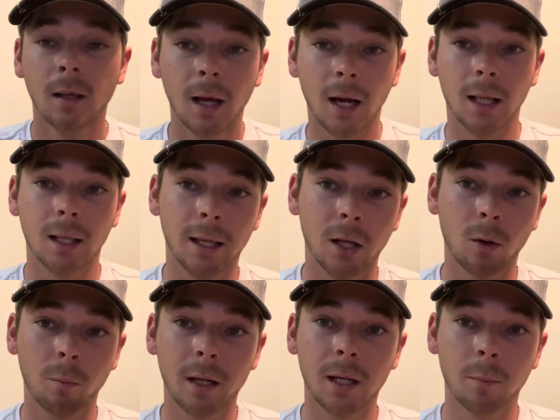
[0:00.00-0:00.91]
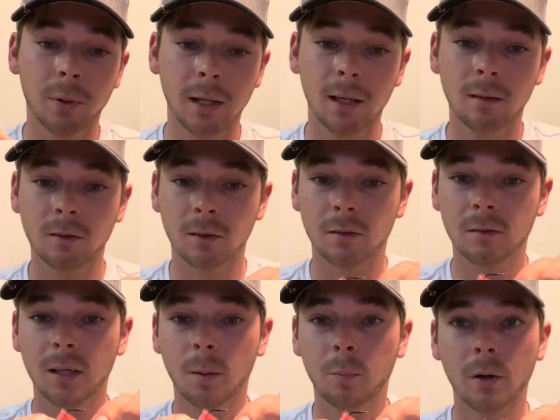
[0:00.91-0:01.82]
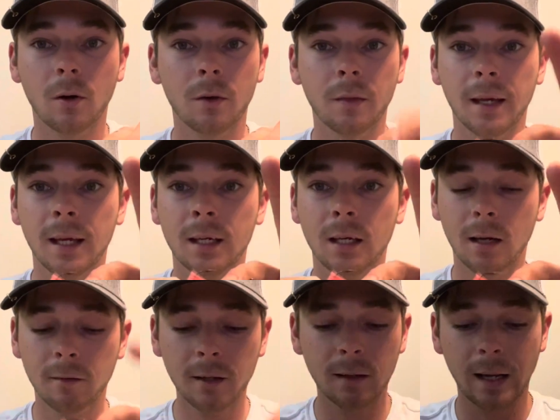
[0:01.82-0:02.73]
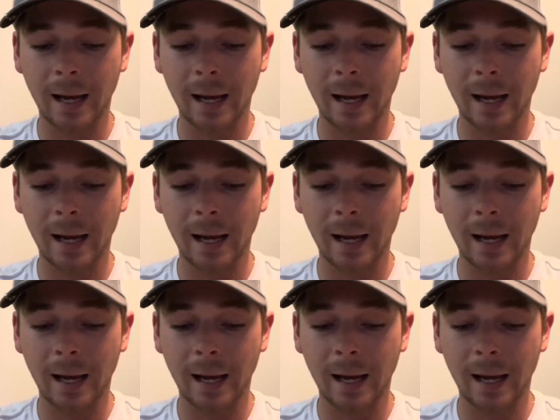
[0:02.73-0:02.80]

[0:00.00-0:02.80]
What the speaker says: a little bitty piece, just tip it on the end of it,